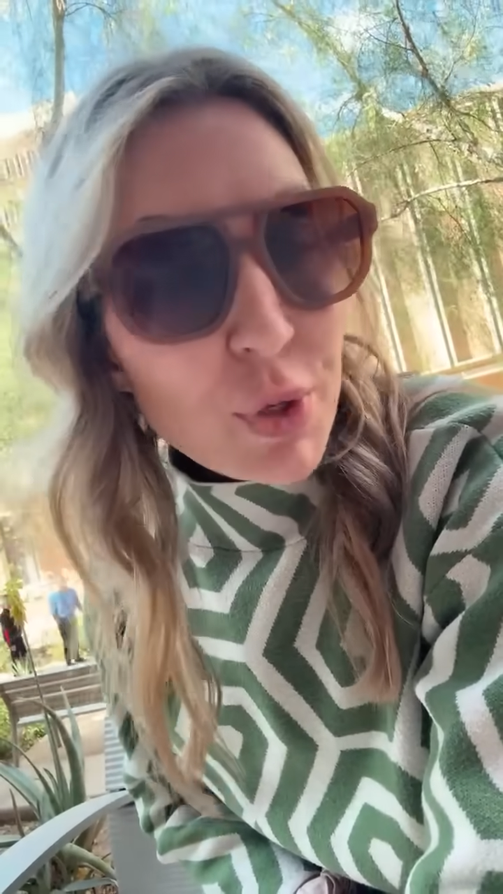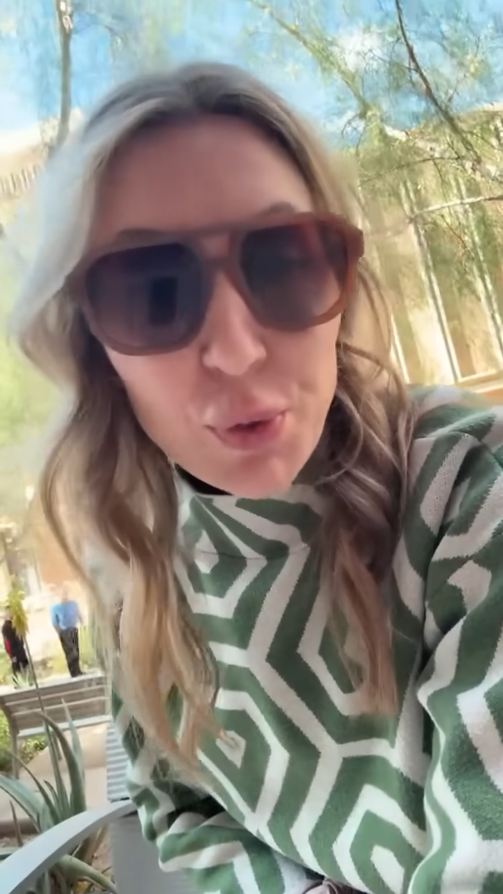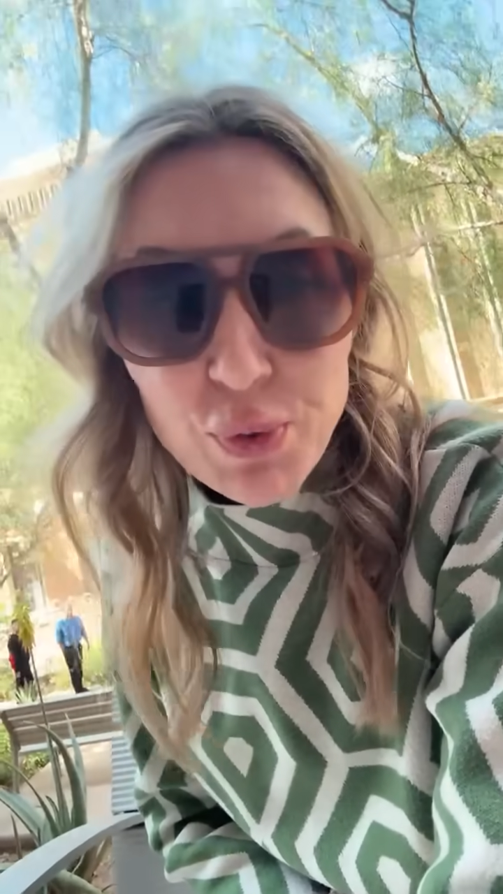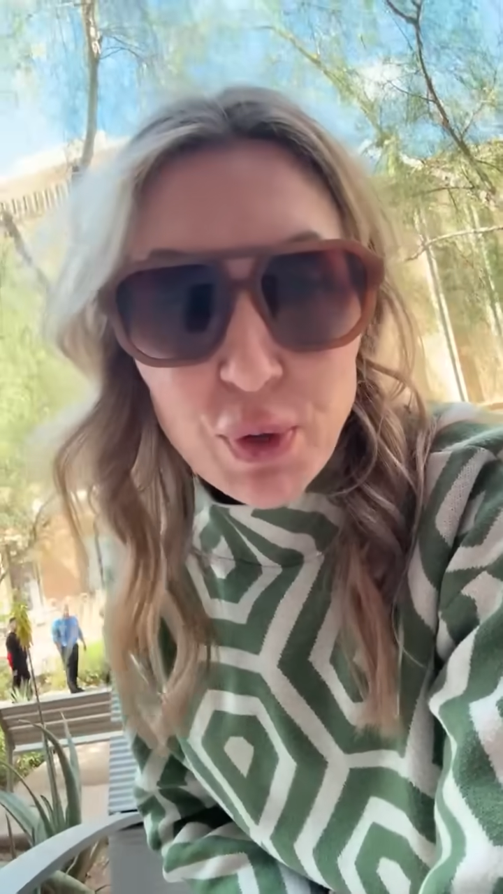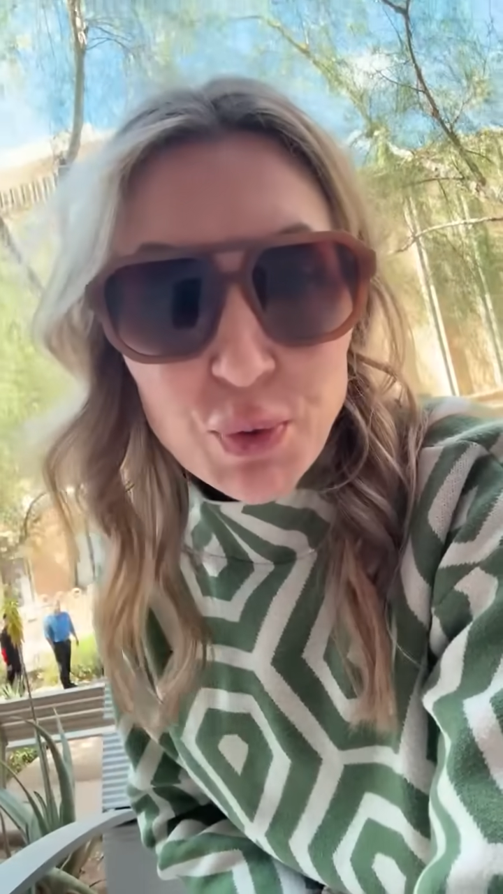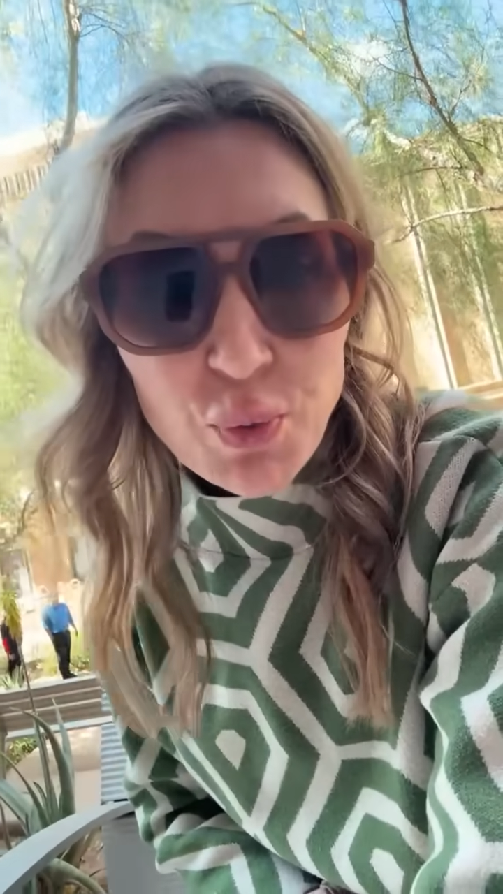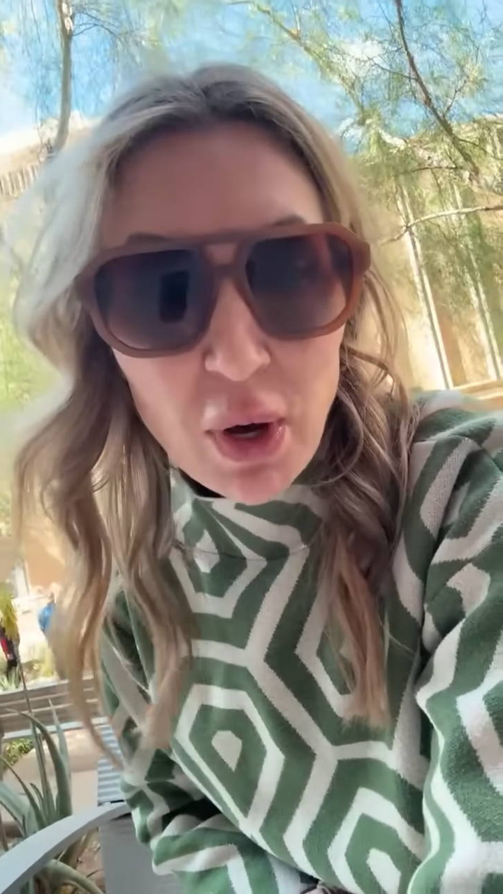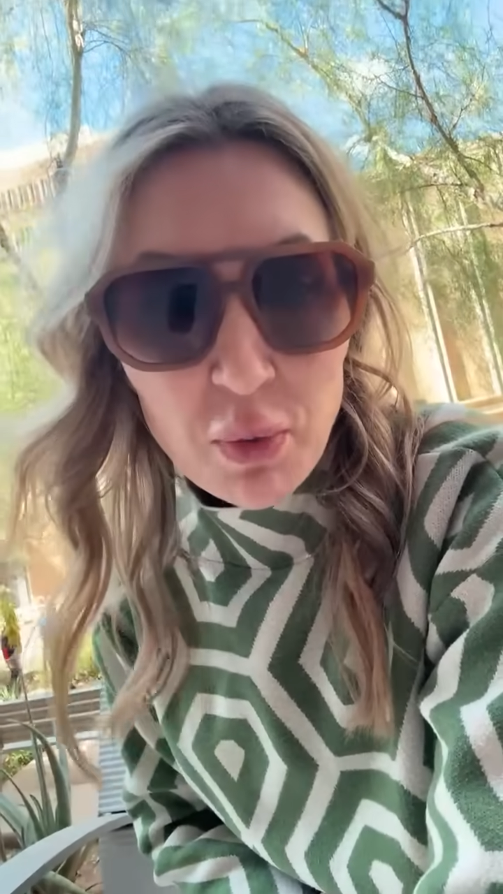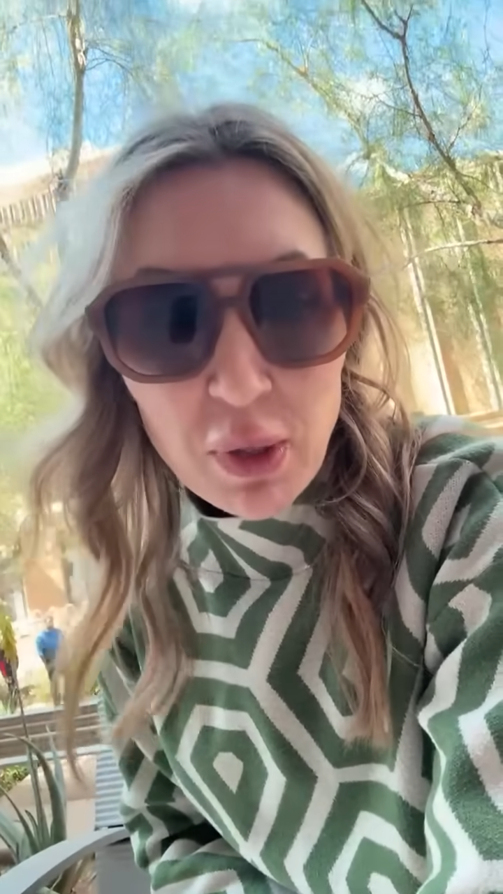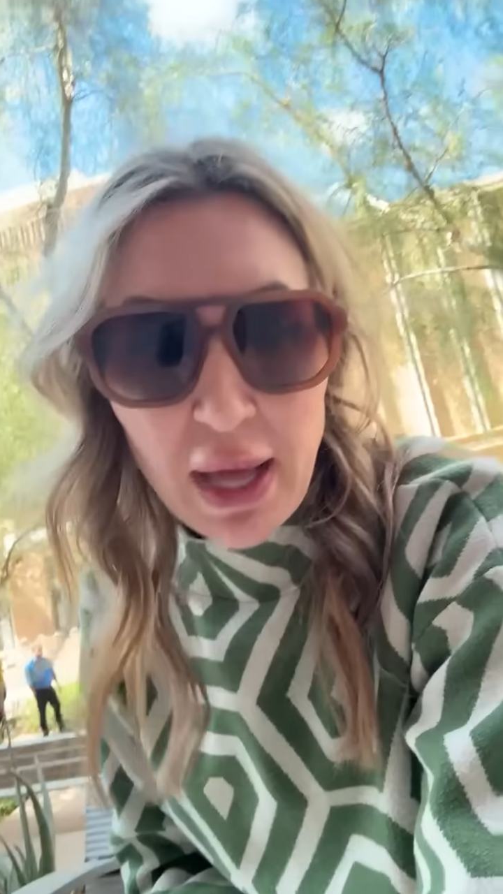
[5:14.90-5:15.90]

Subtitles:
who knows what will